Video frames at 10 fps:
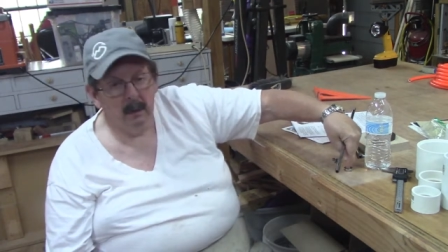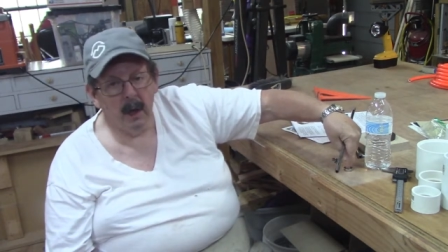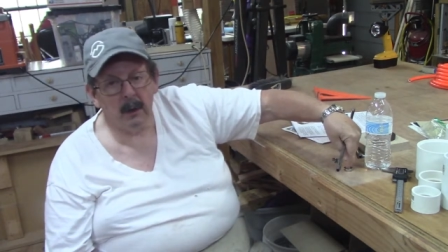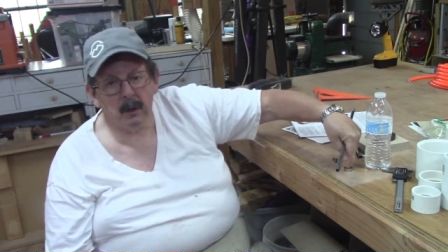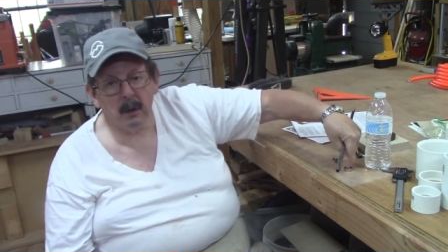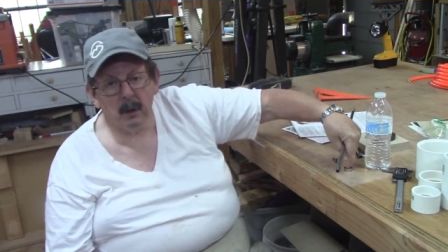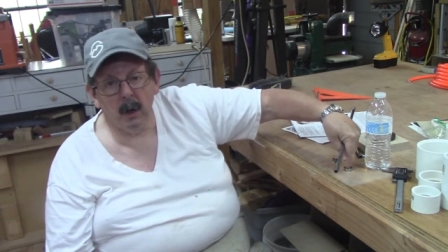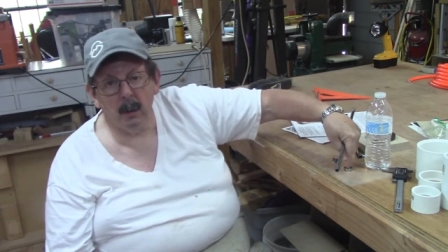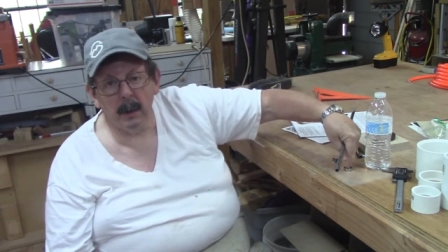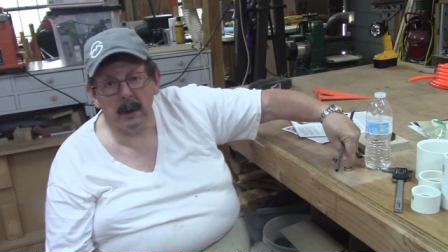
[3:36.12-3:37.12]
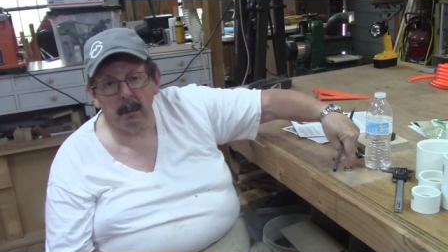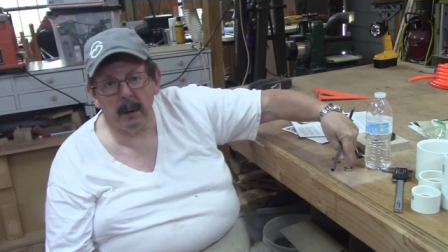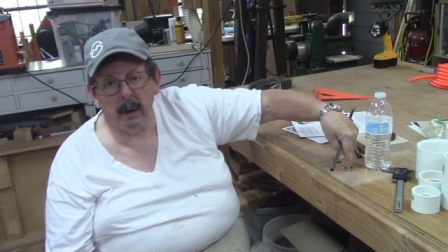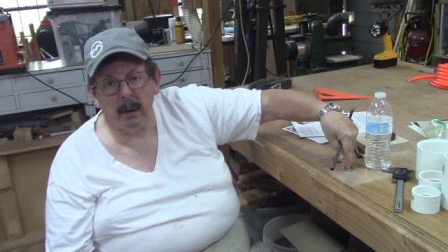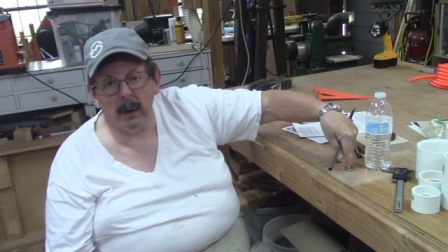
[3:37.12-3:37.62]
nut should go in the
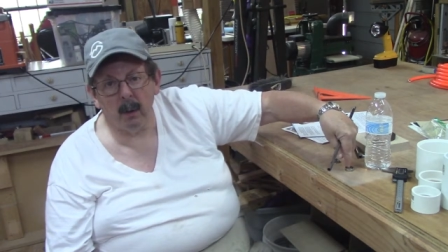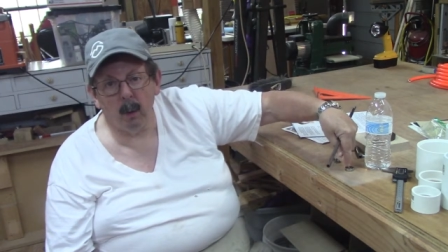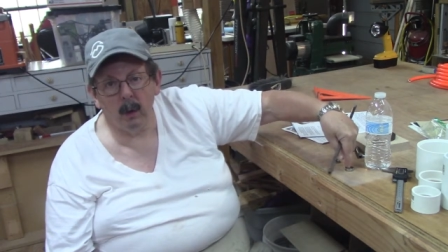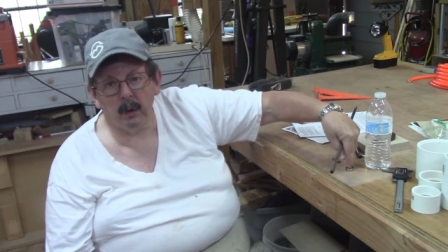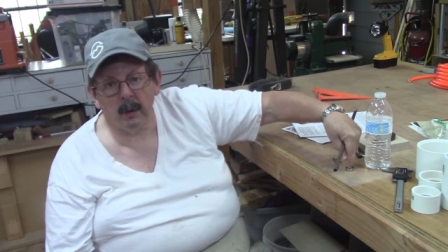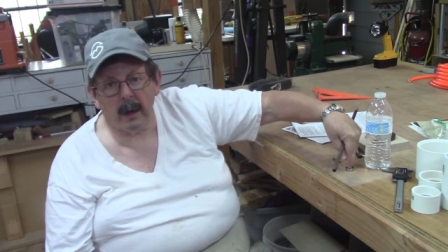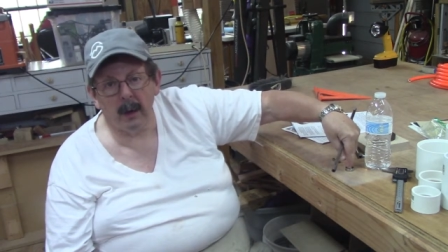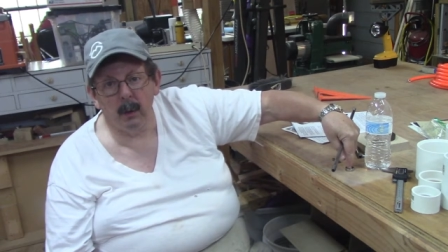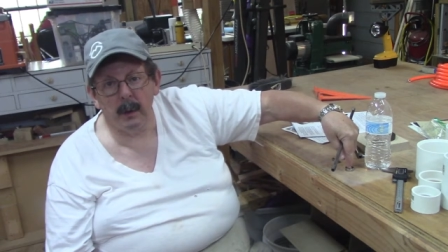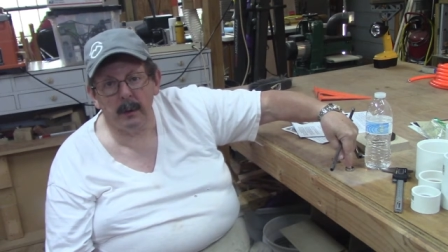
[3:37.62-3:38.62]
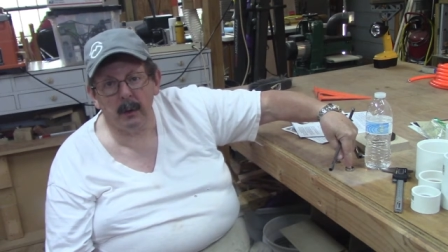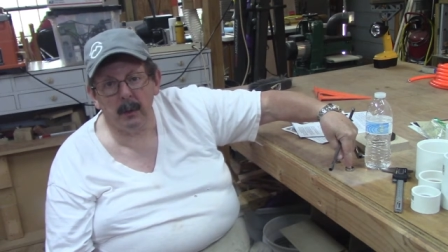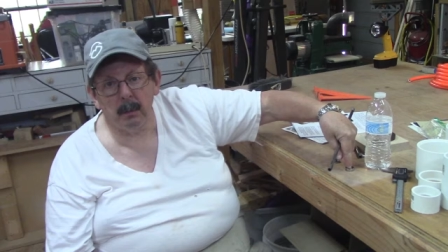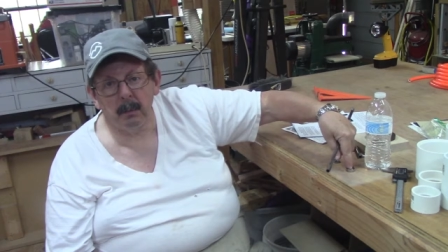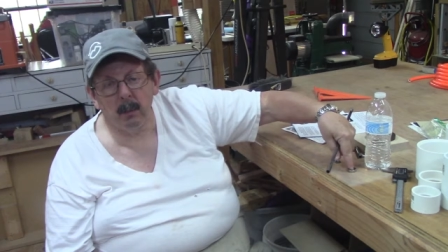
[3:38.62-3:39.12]
bearing. Once they go into
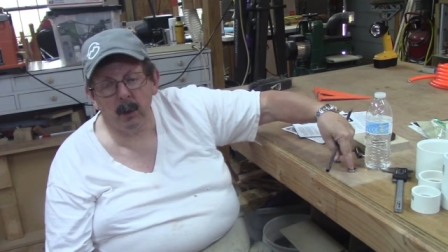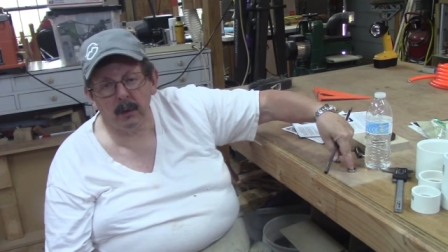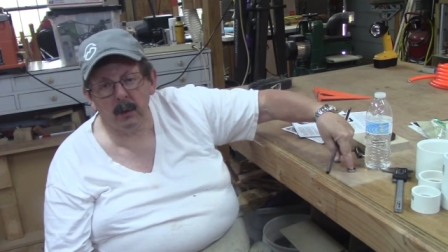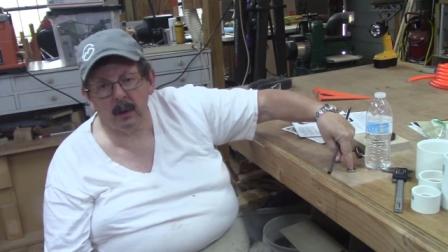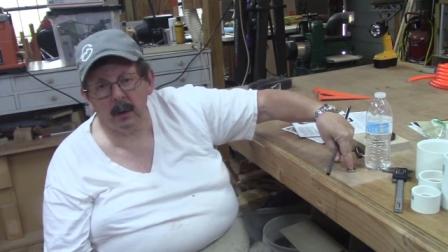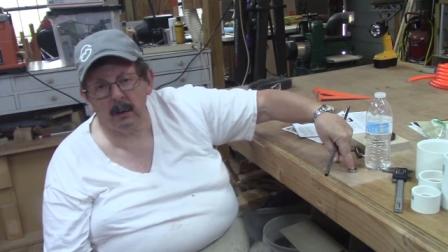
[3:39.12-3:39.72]
the, once it,